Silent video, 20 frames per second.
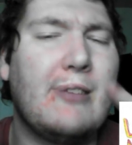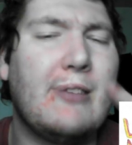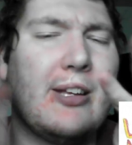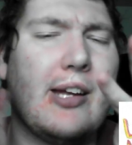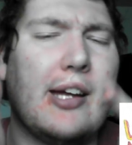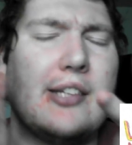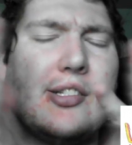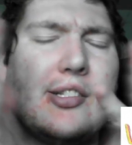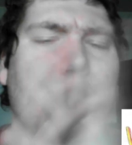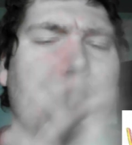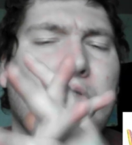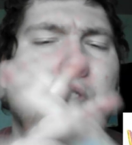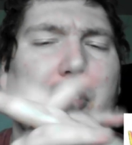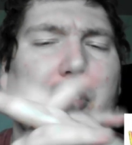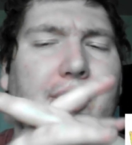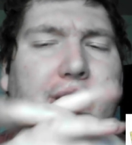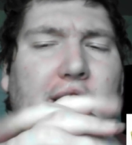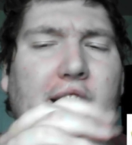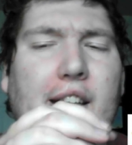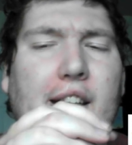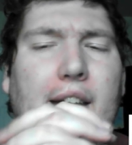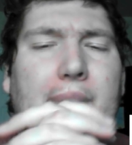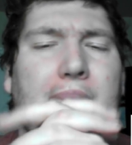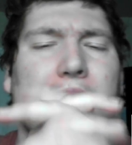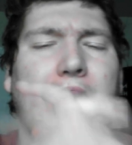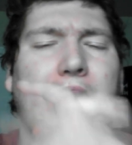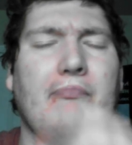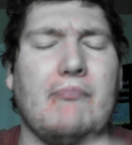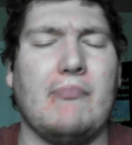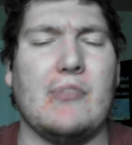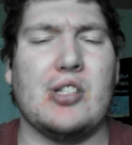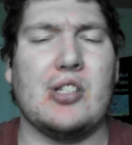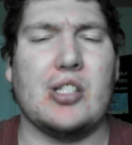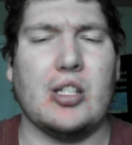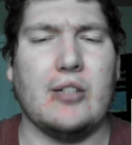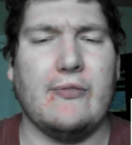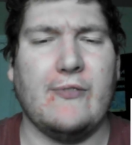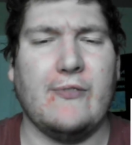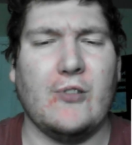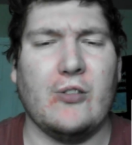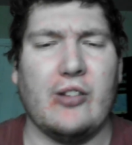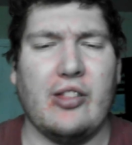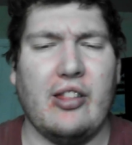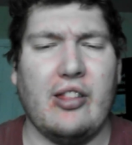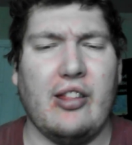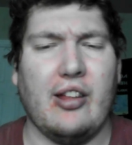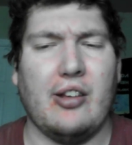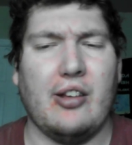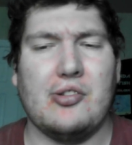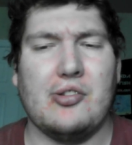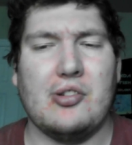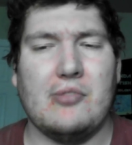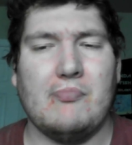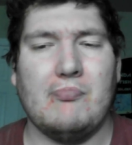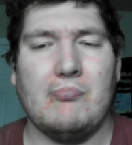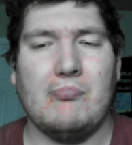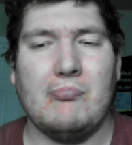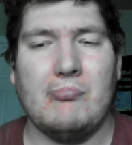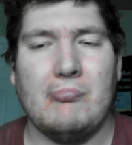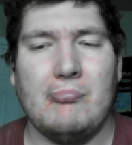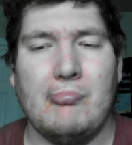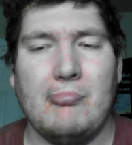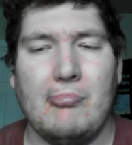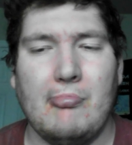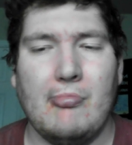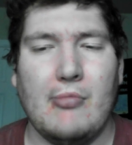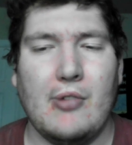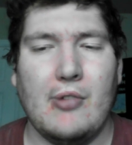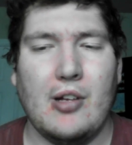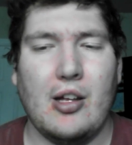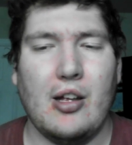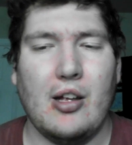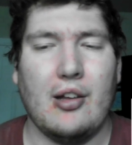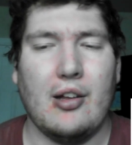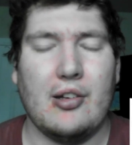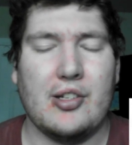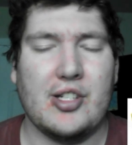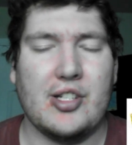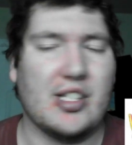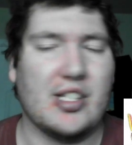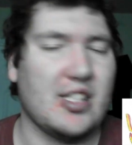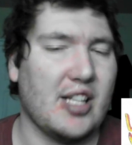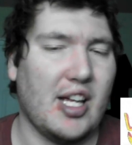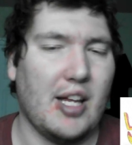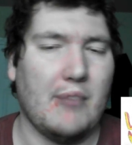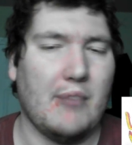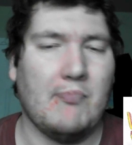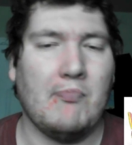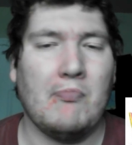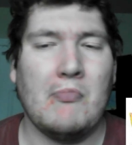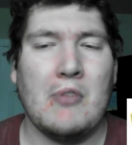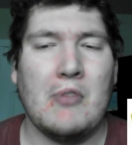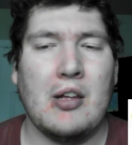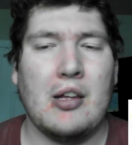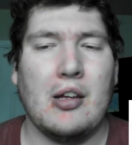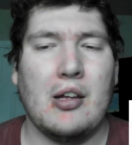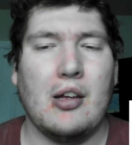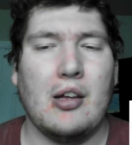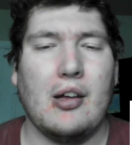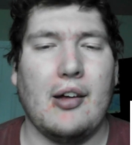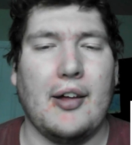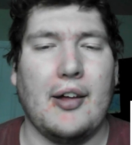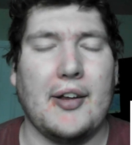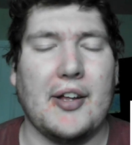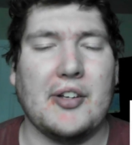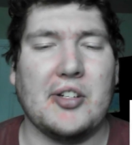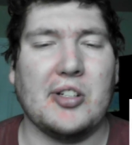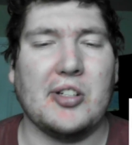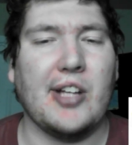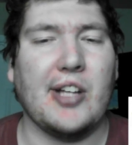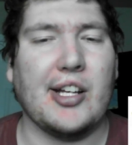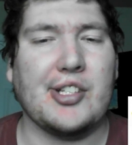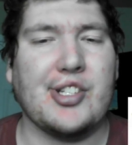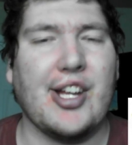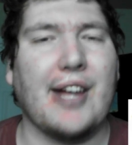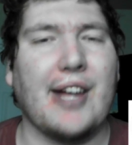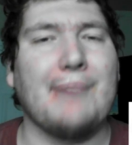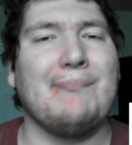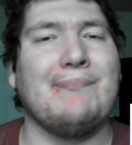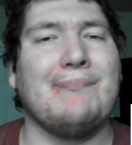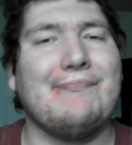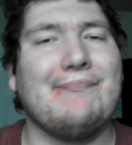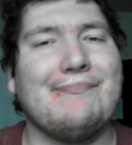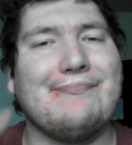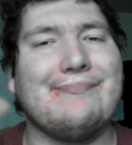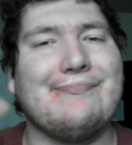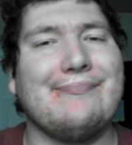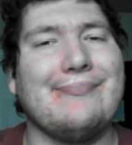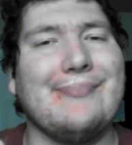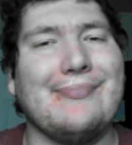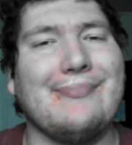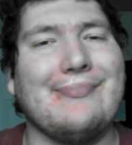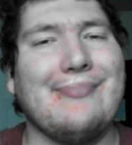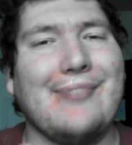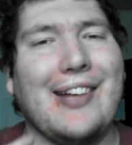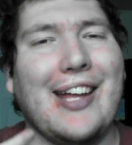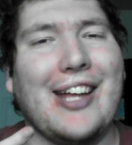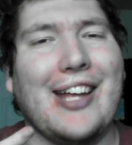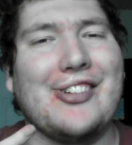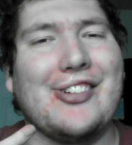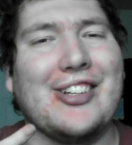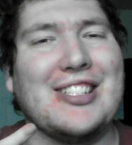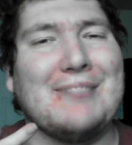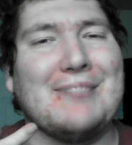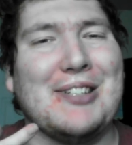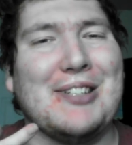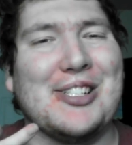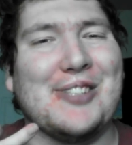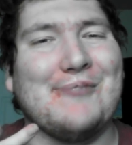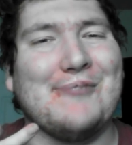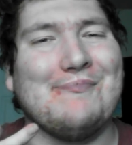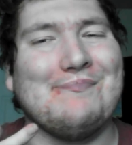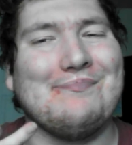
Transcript: you guys enjoy your time, and so forth, and just saying. And until next time, in transmission.